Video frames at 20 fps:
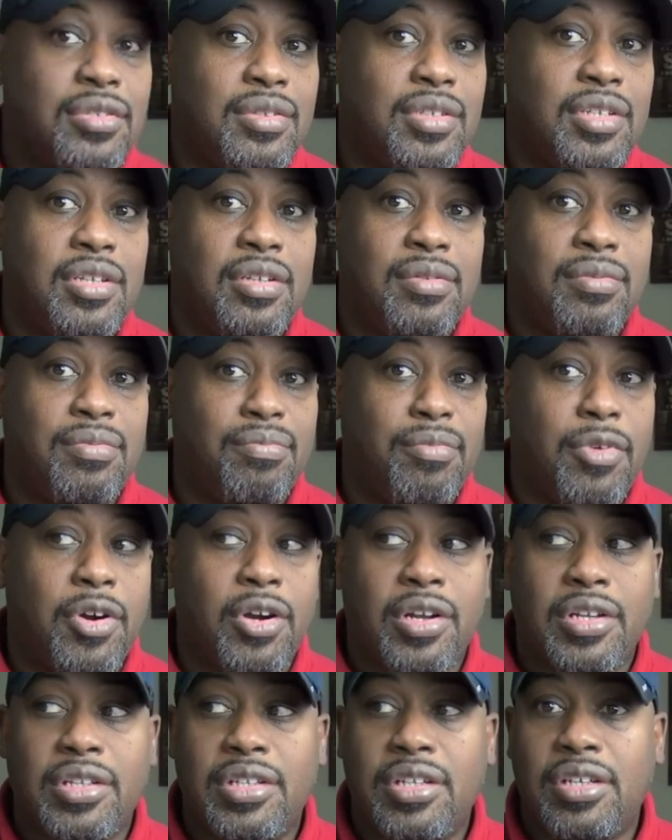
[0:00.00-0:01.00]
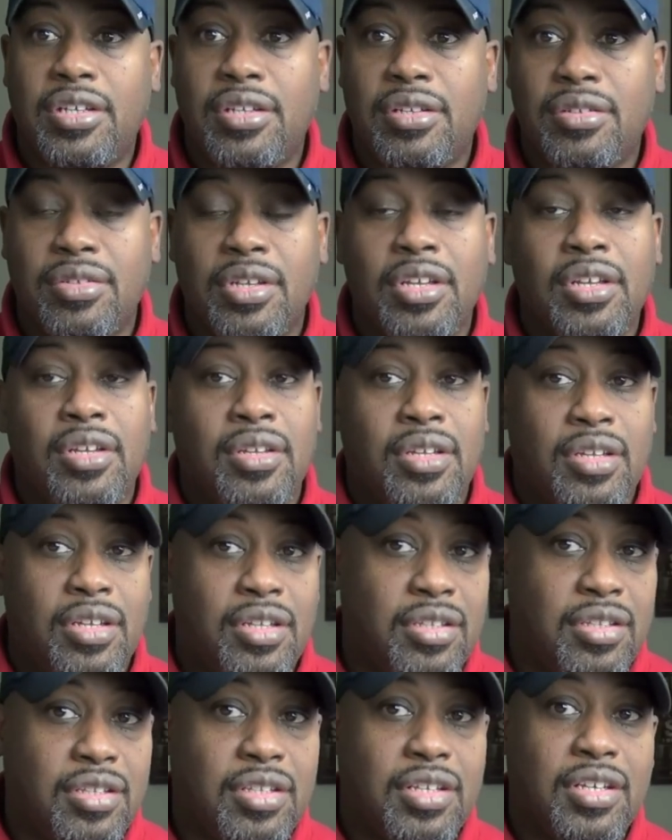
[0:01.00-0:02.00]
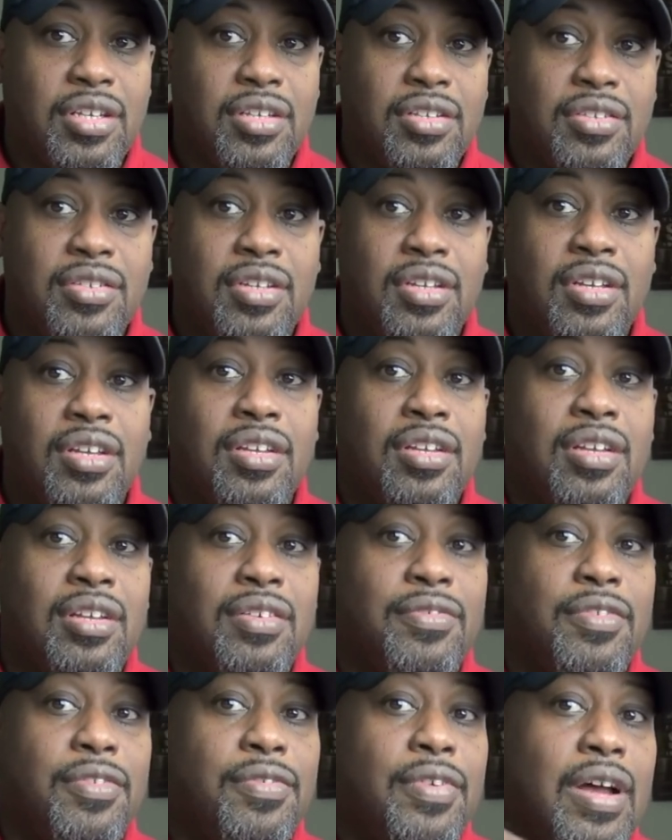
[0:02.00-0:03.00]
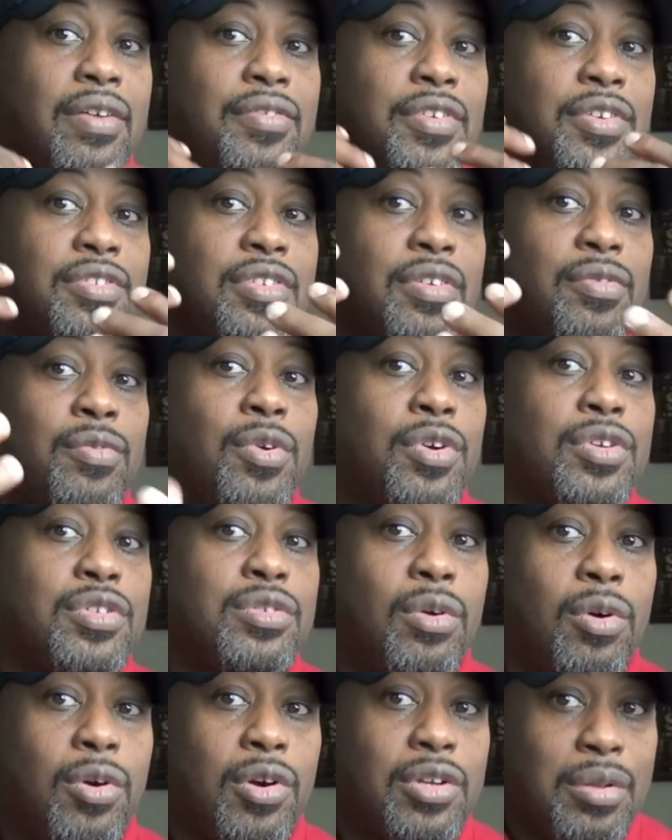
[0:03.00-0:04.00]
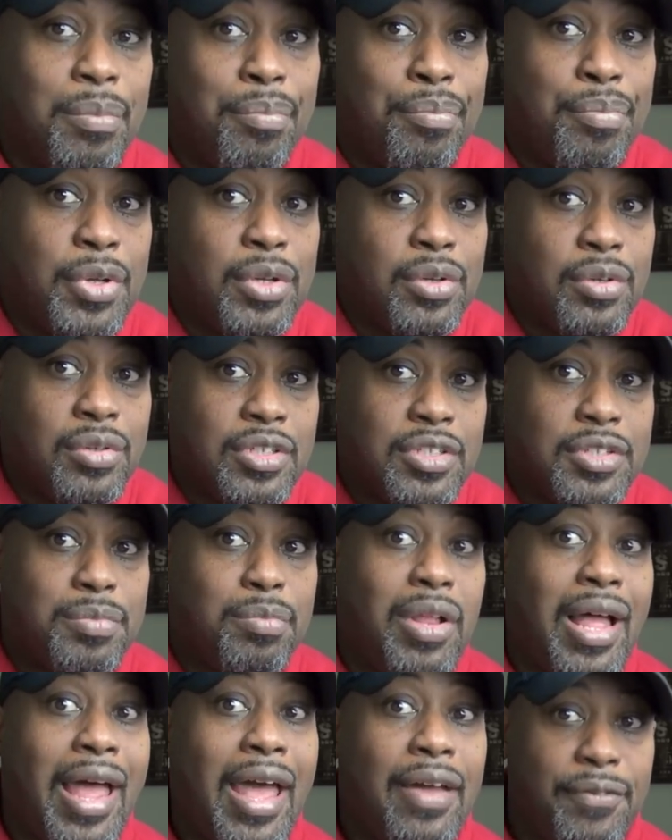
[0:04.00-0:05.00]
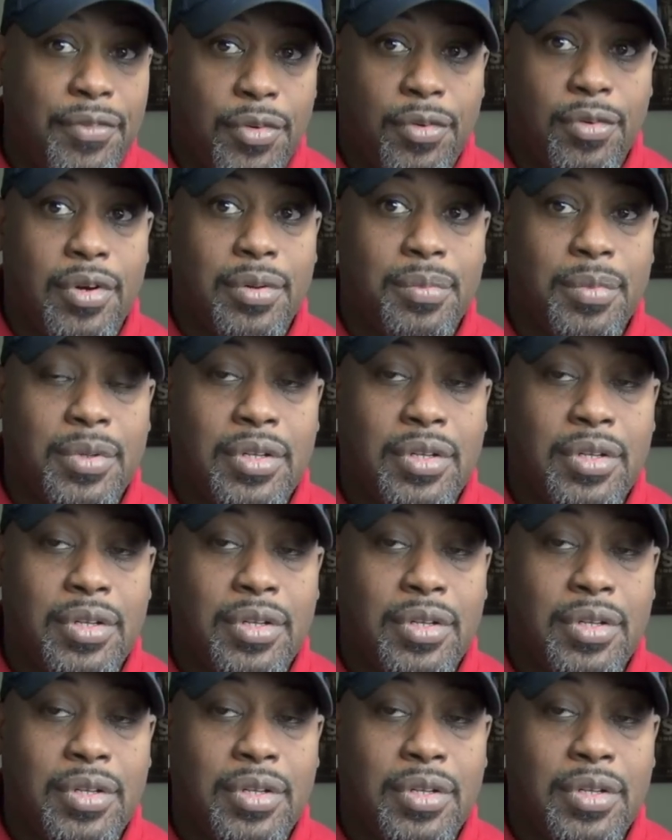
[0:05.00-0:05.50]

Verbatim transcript: Then marketing is, and the thing is, for five years I've worked so hard to build this platform.